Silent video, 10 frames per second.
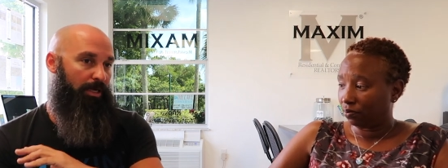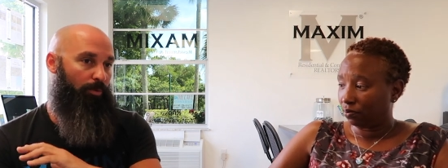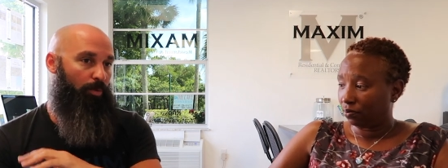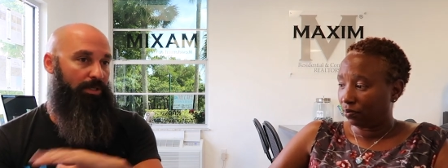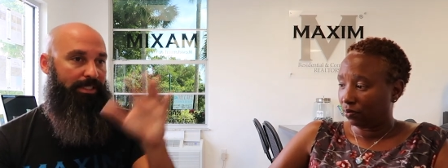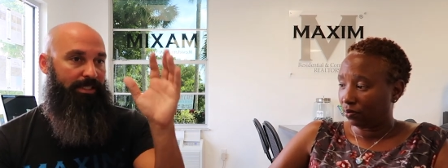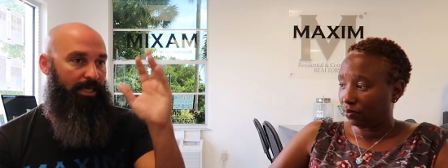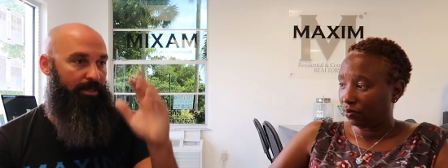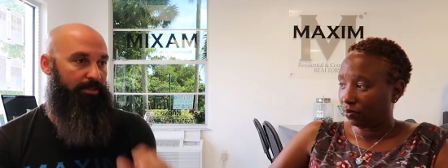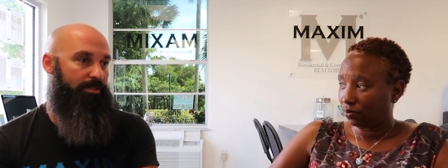Speaker 1: one
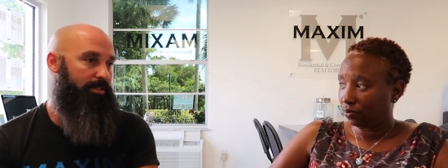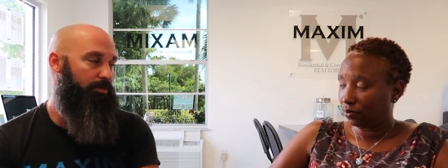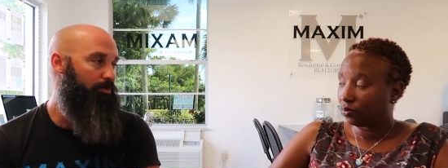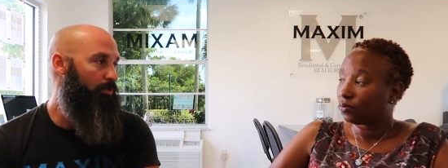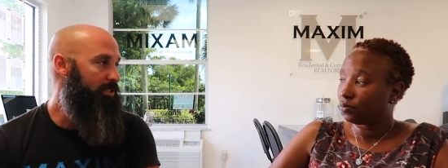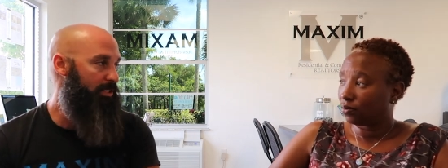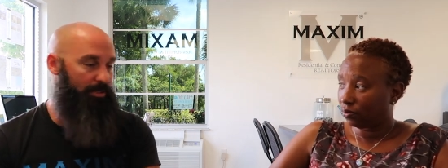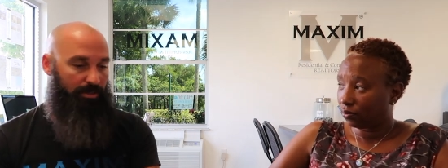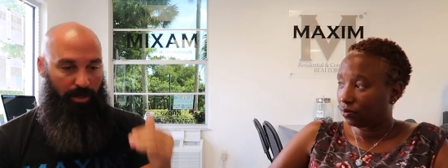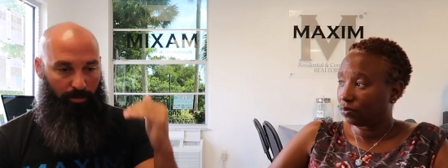sentence, what's the
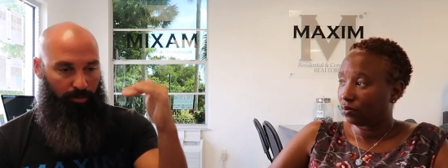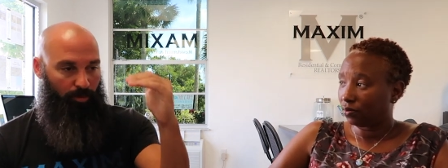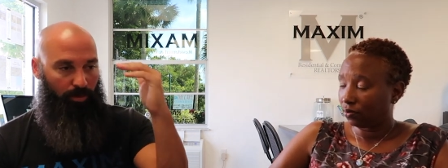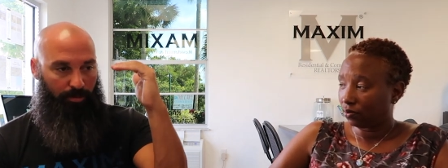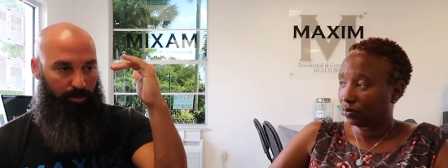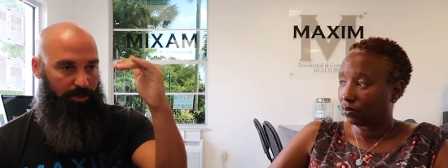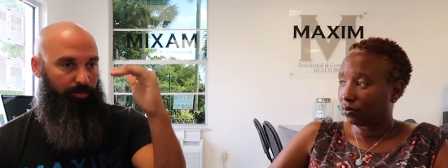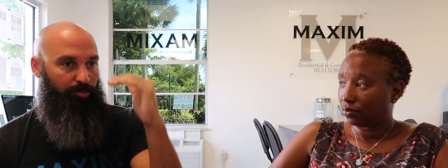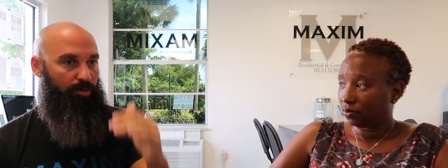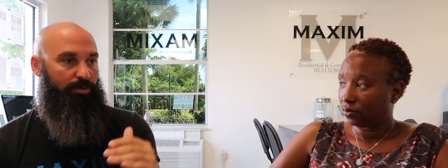number one most
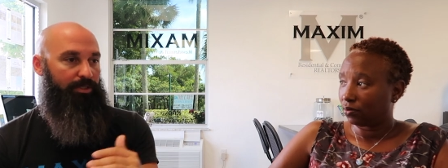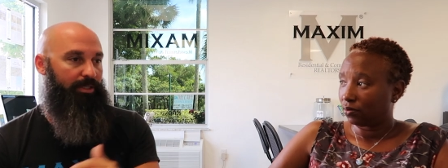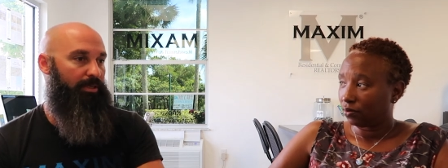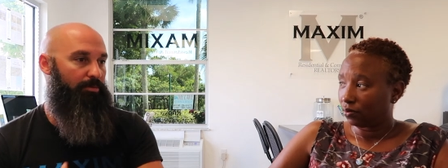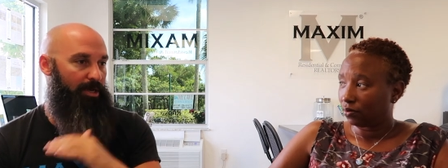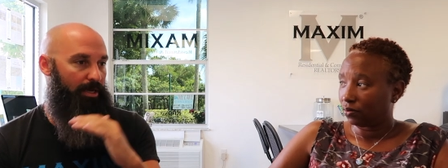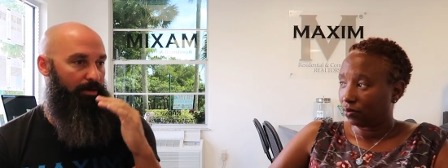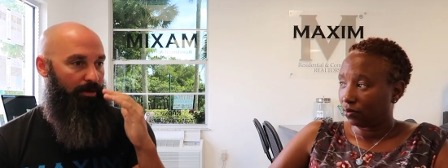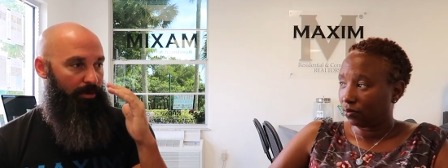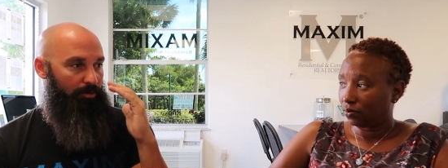important thing about
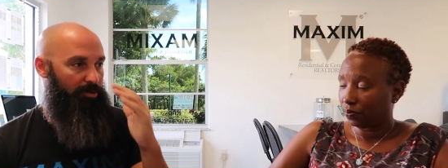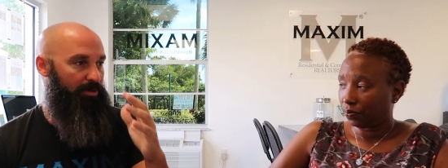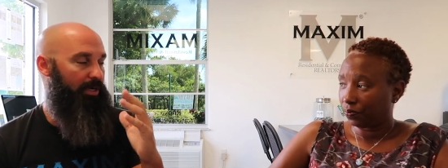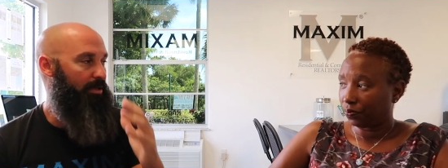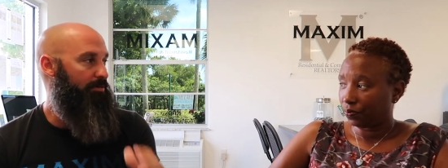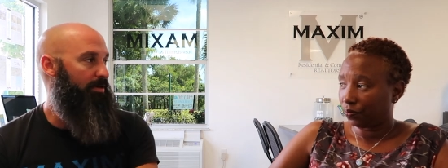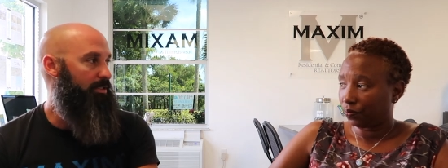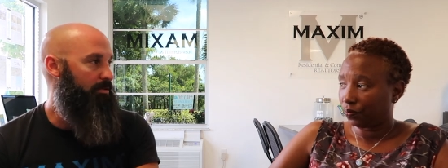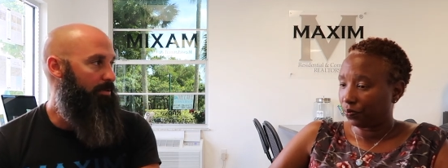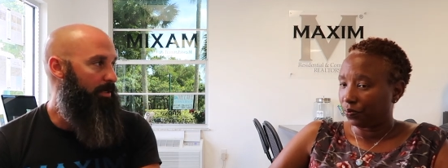putting on a
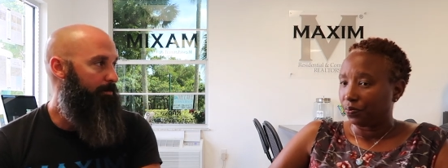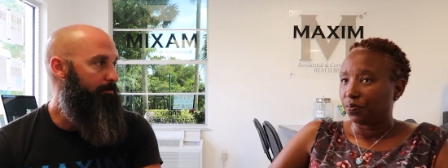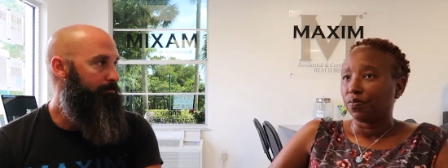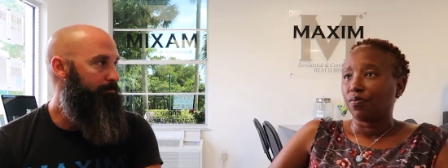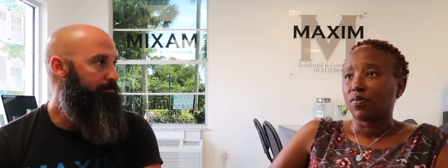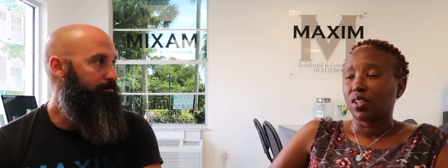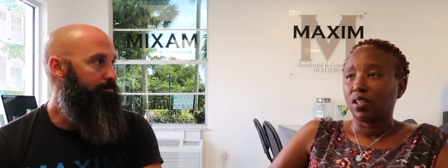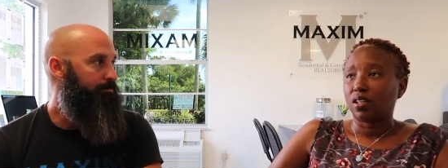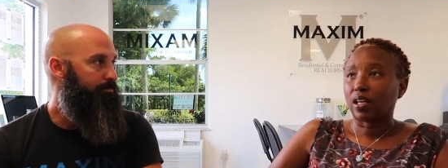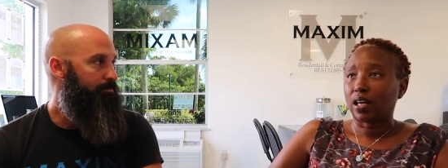resume?
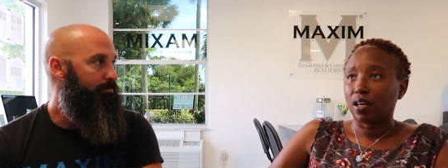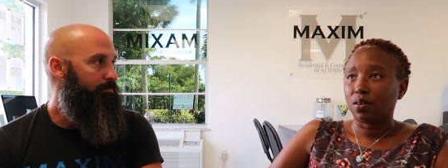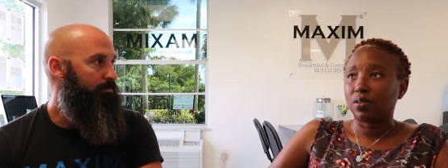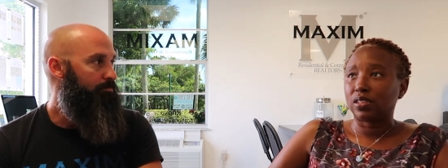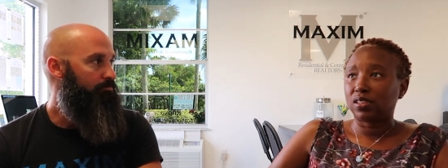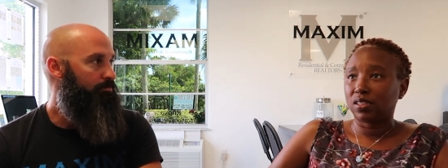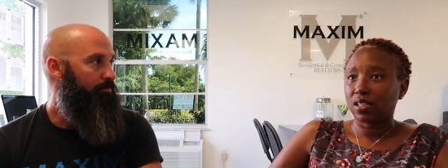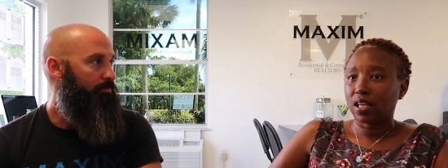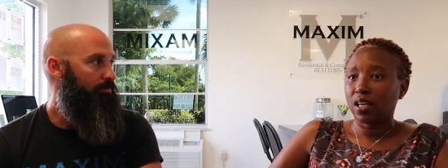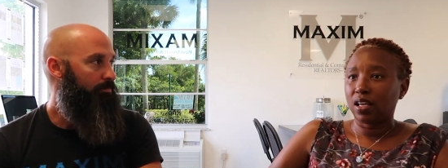
Speaker 2: I would
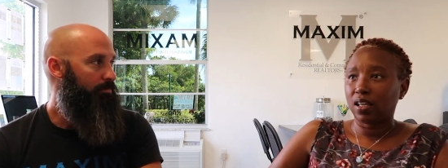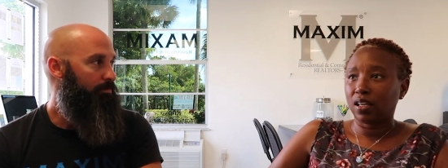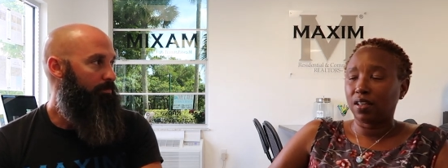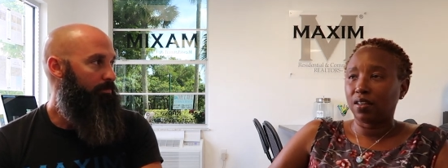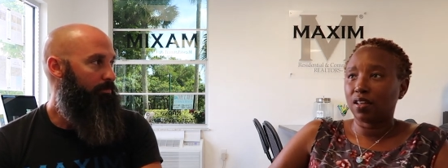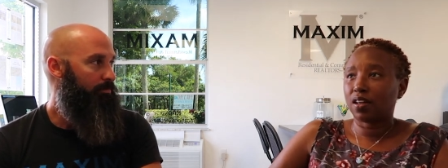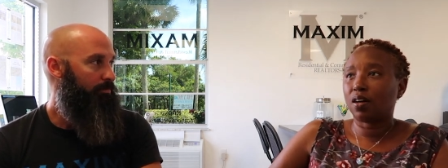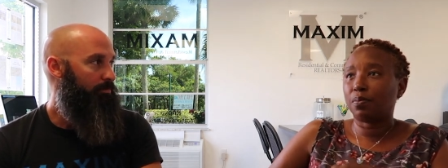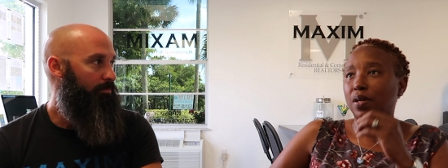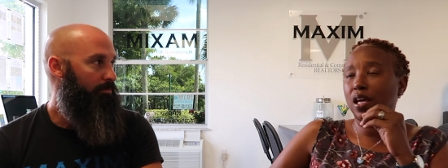say
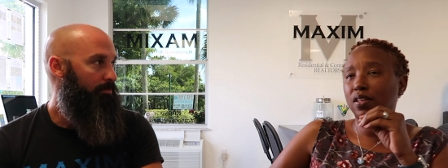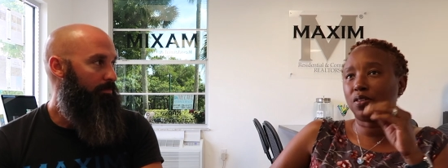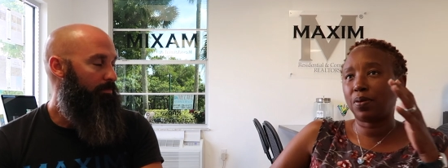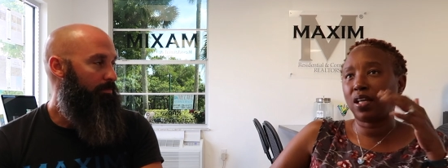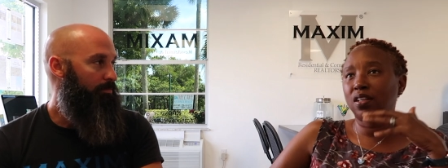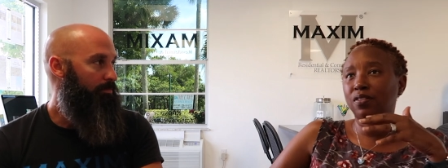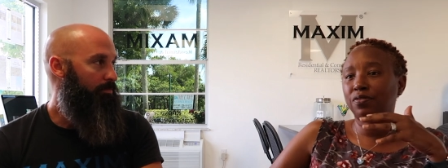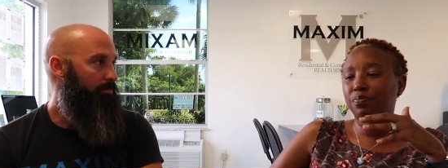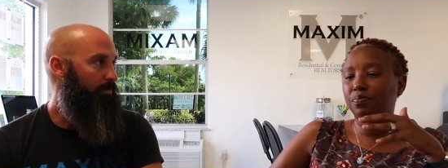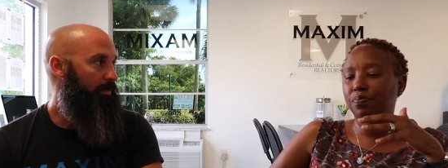um, at the beginning
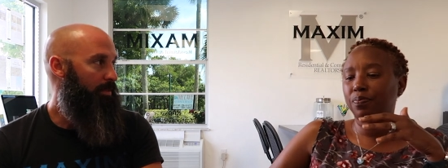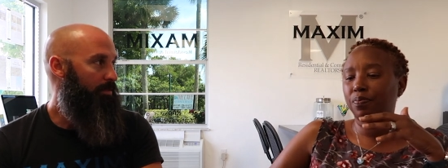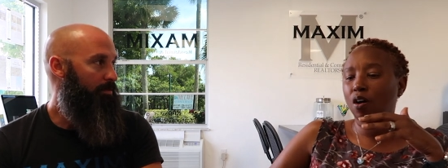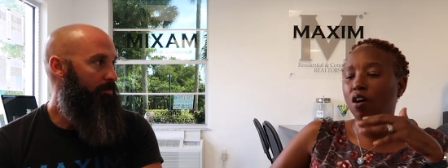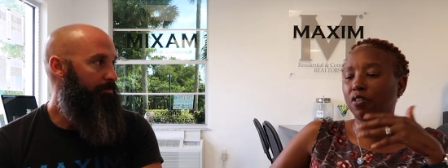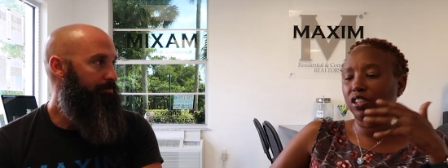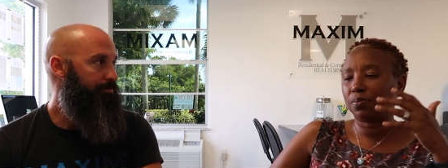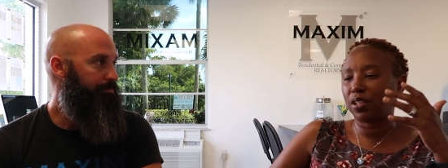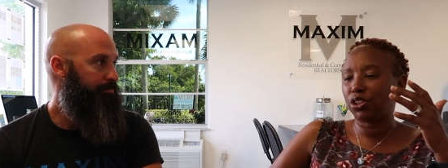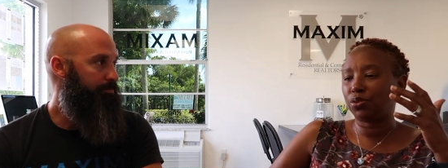of all
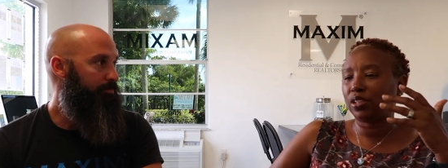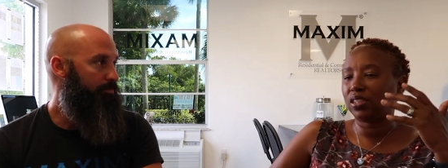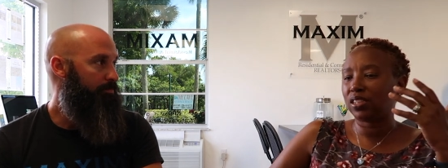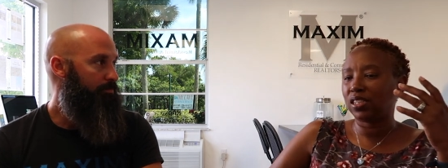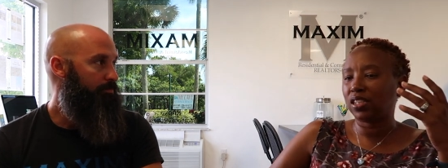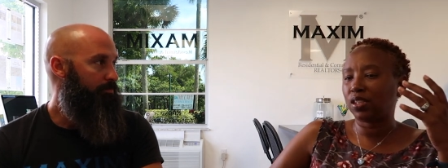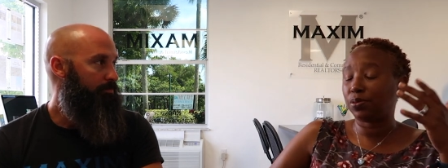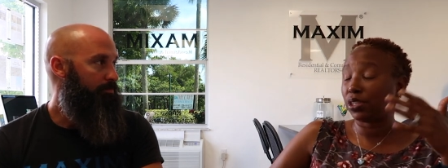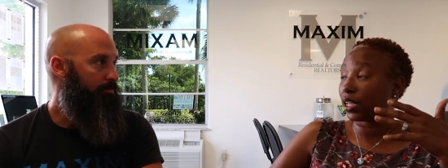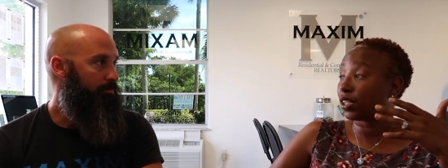resumes, you either see an
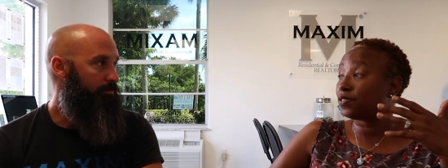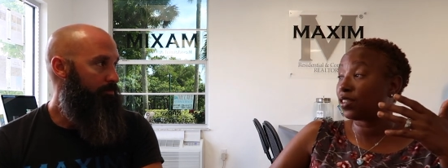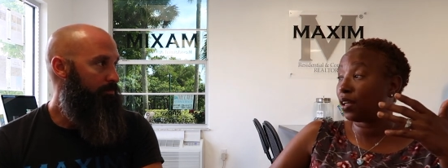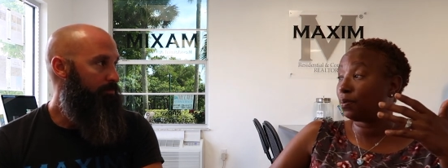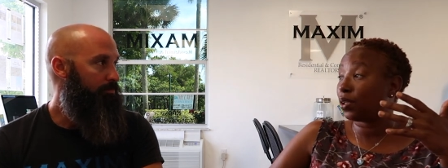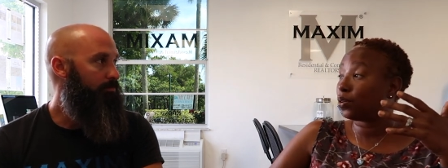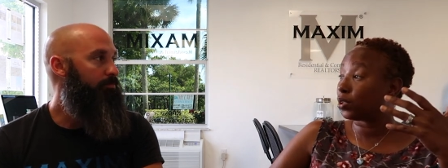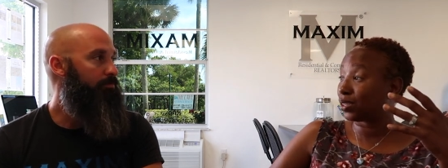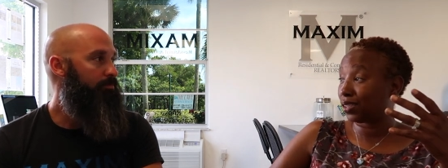objective statement or